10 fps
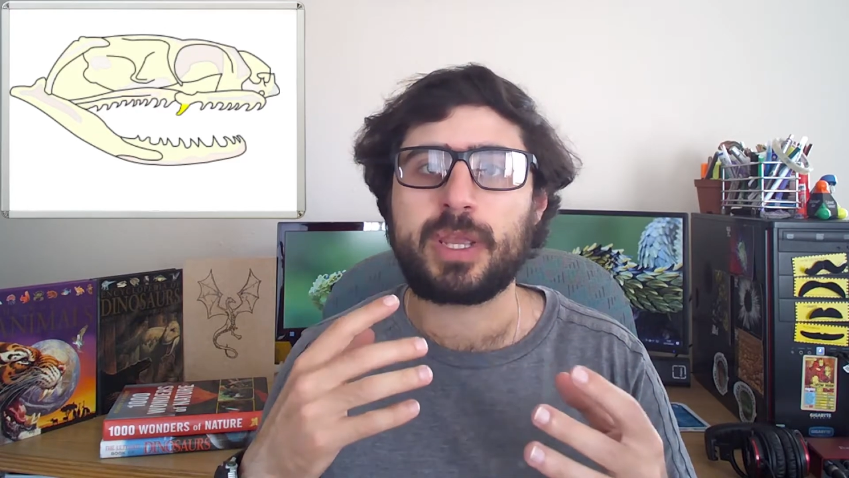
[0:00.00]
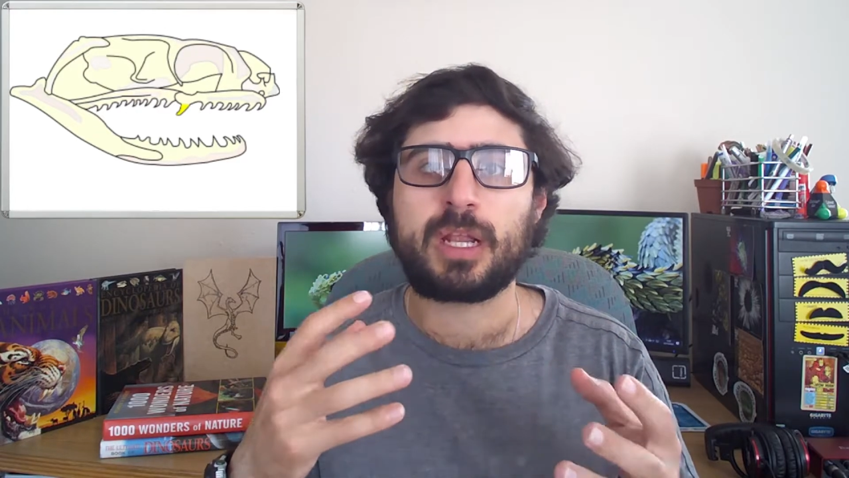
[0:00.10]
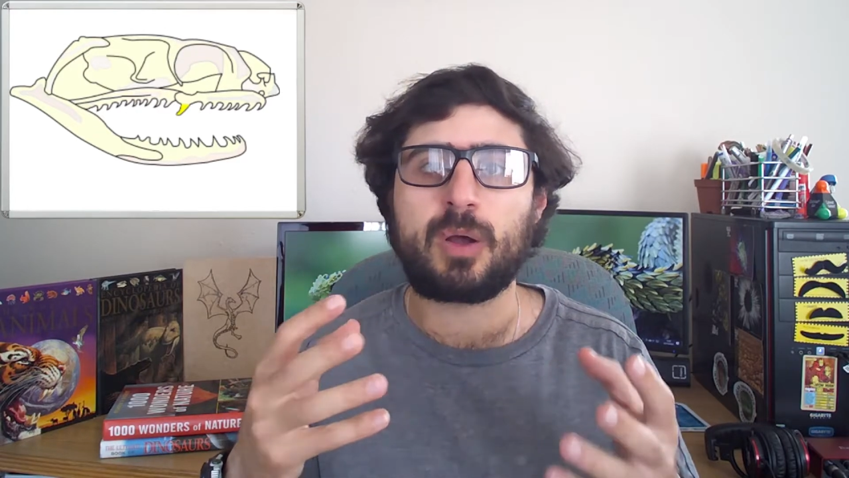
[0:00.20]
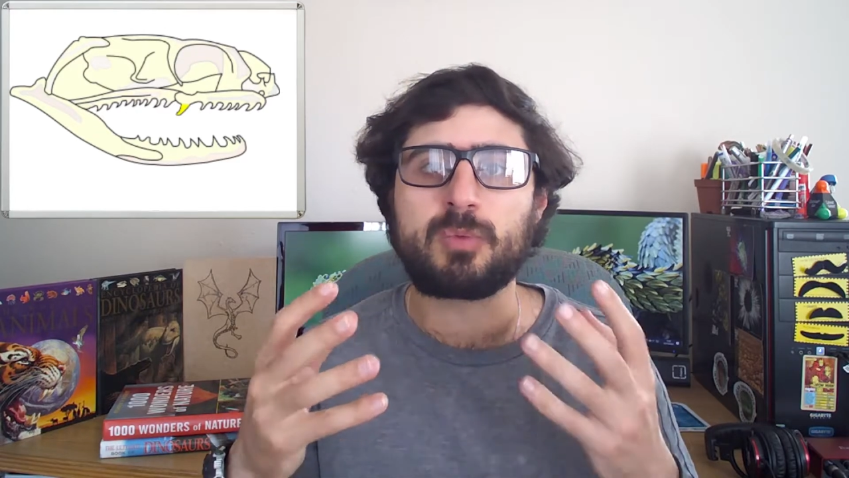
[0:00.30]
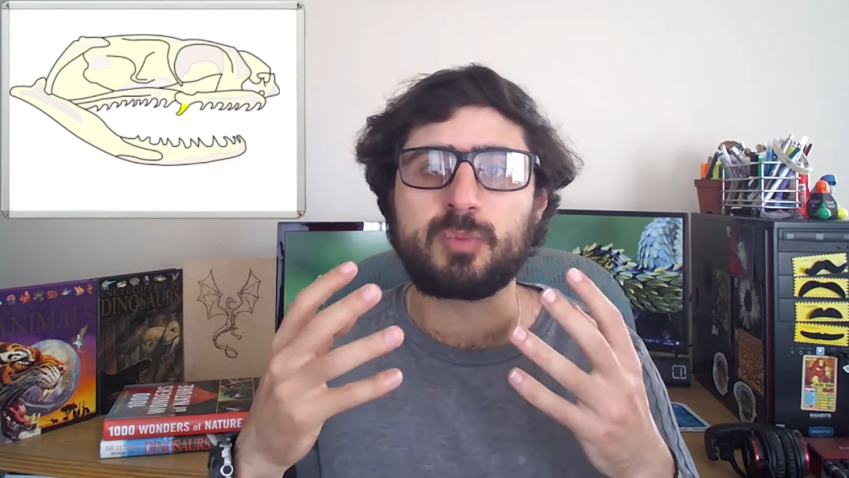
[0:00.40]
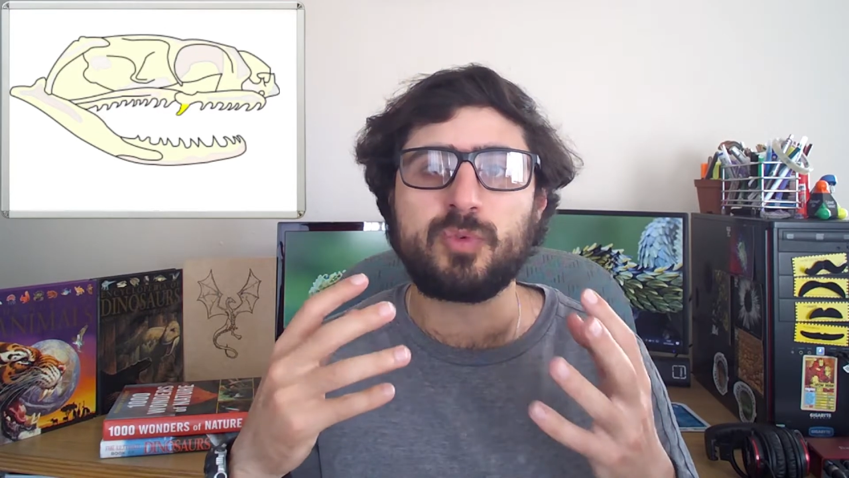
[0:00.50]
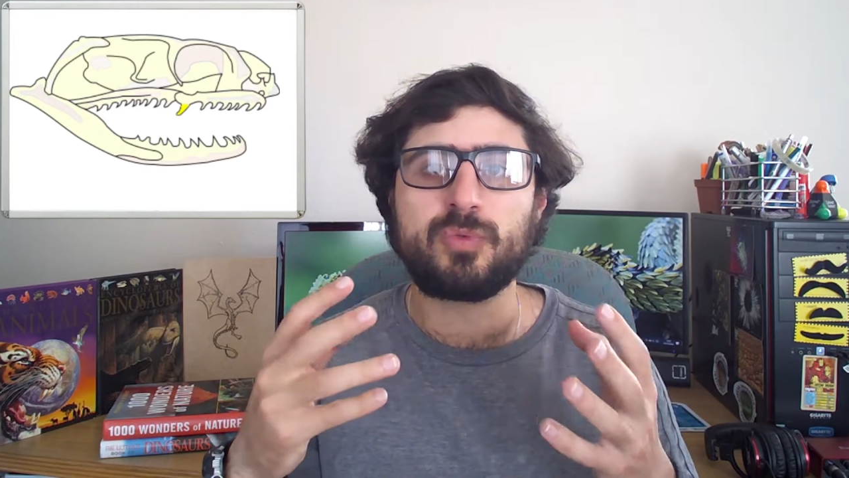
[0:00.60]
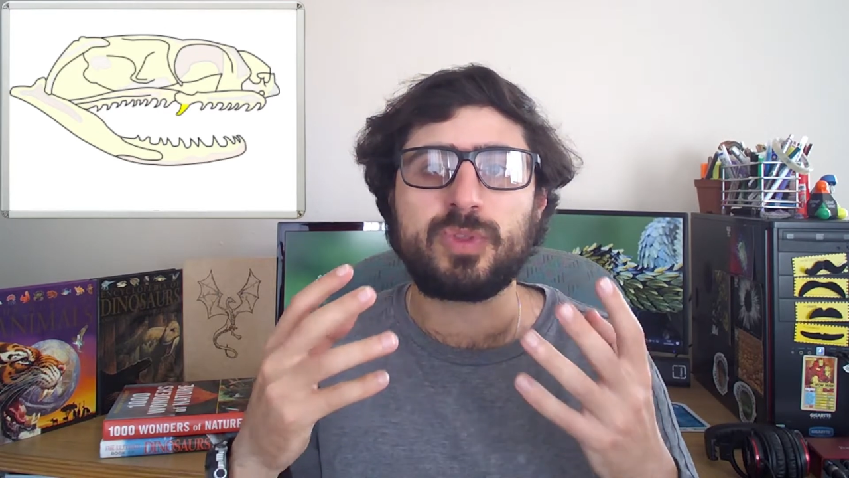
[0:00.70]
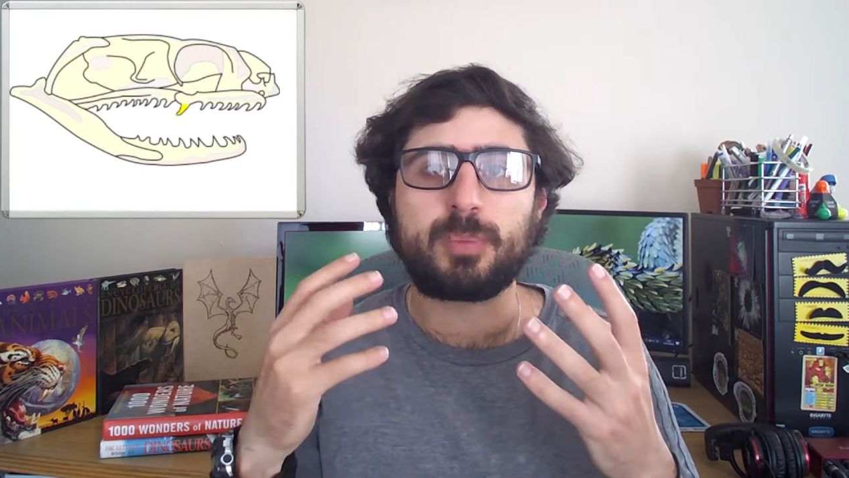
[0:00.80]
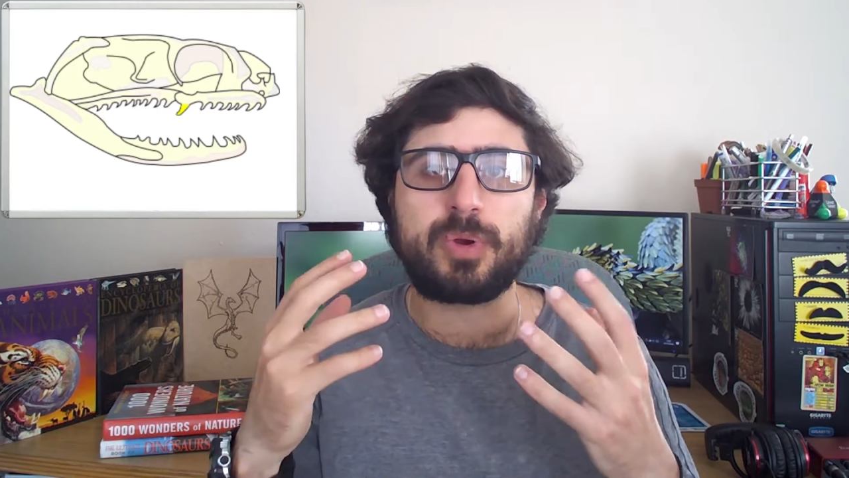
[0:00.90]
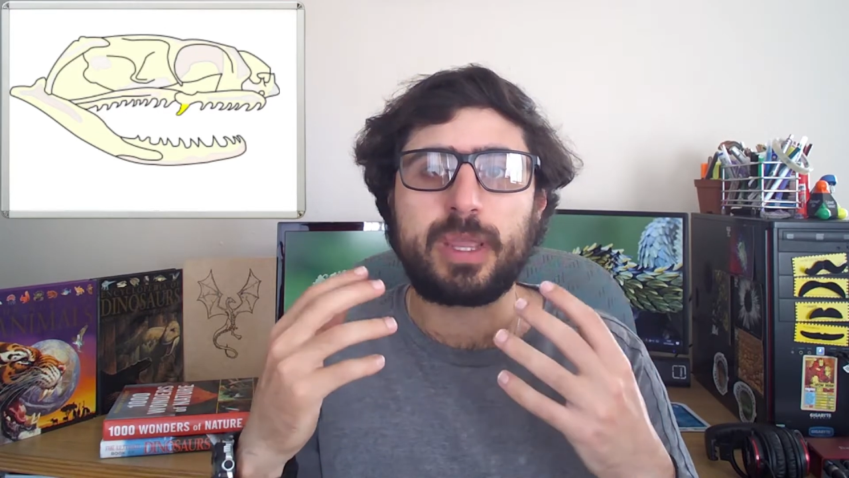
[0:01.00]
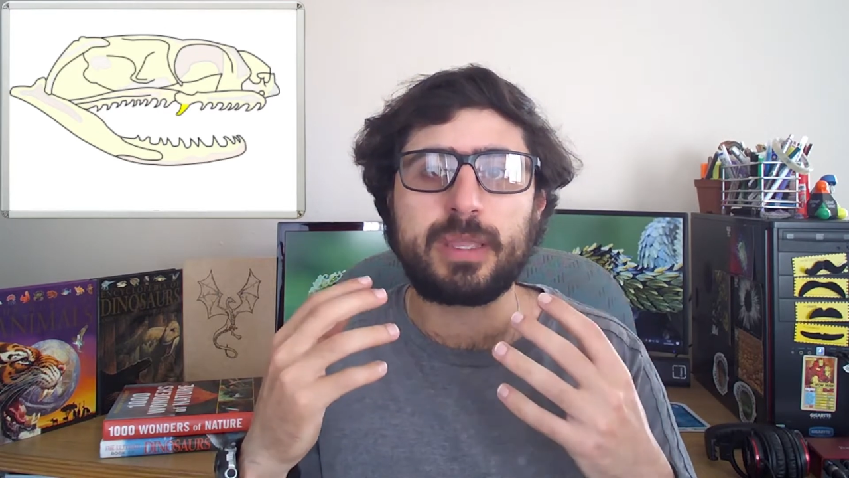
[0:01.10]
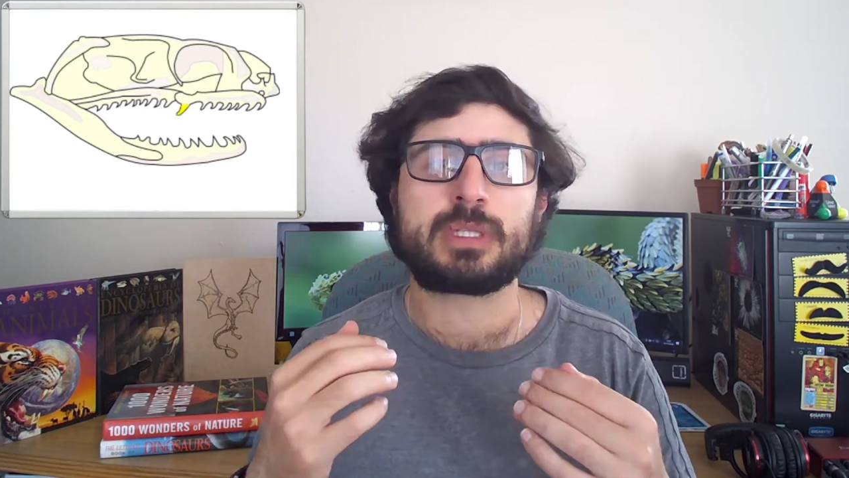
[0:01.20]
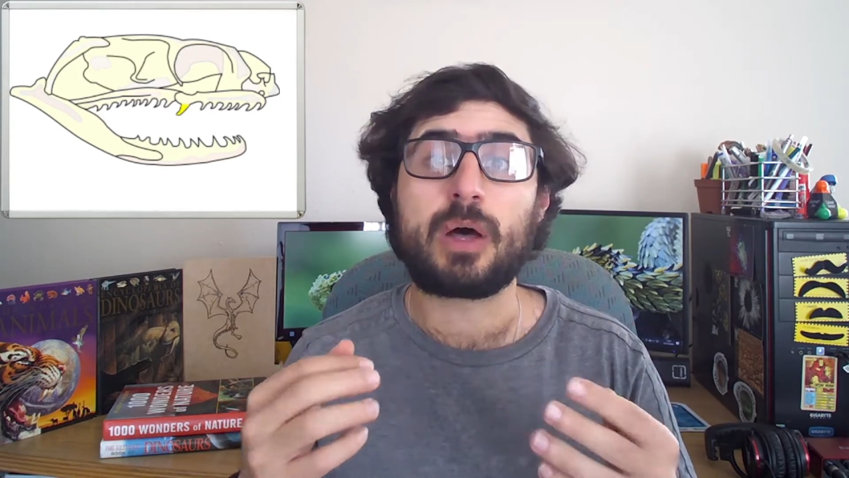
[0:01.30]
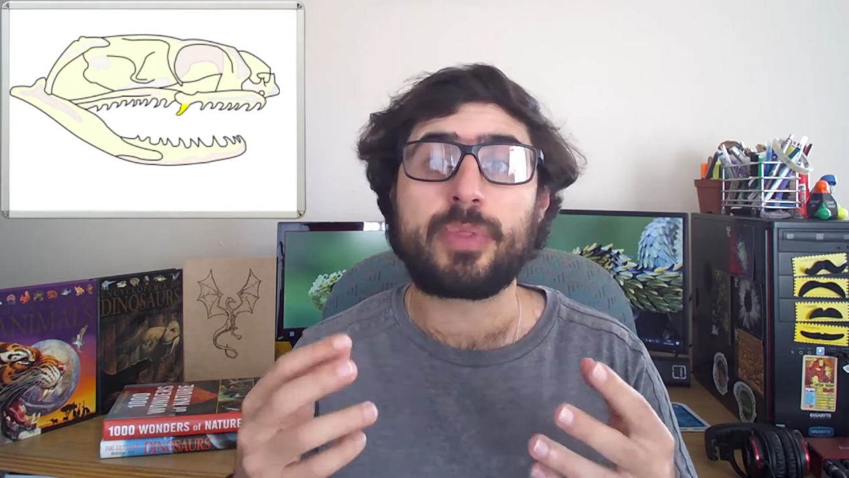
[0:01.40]
it helps move the prey
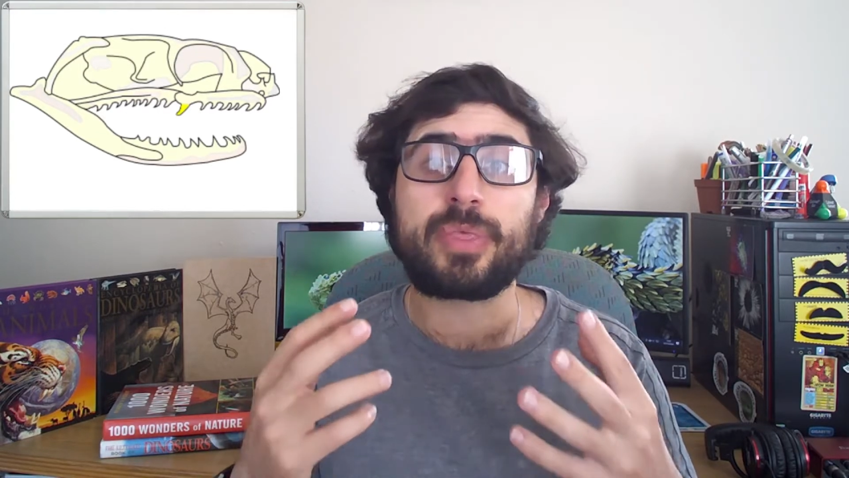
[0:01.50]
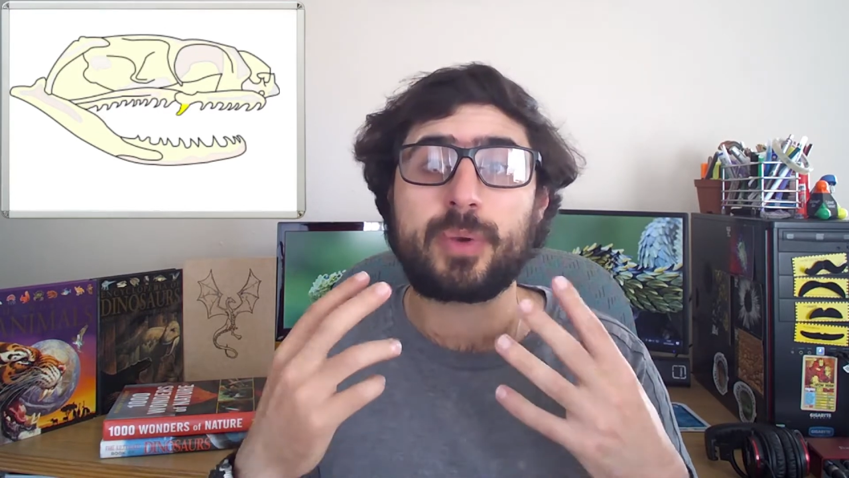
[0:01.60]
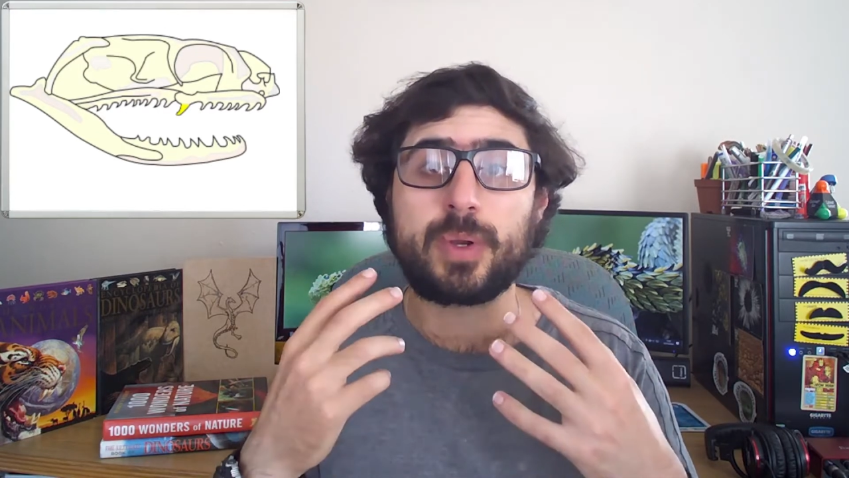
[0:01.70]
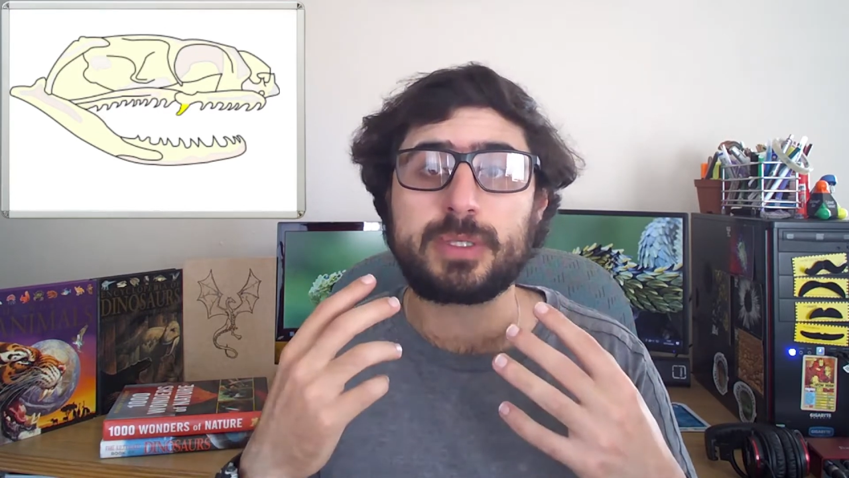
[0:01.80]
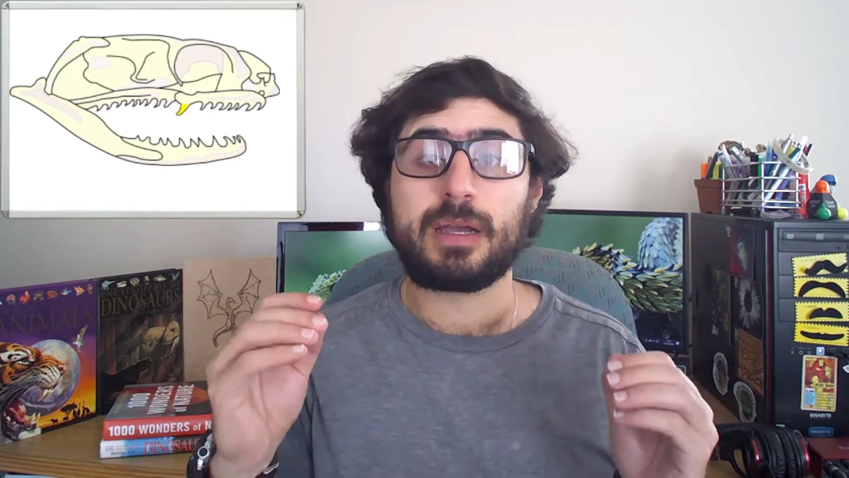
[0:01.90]
down their throat.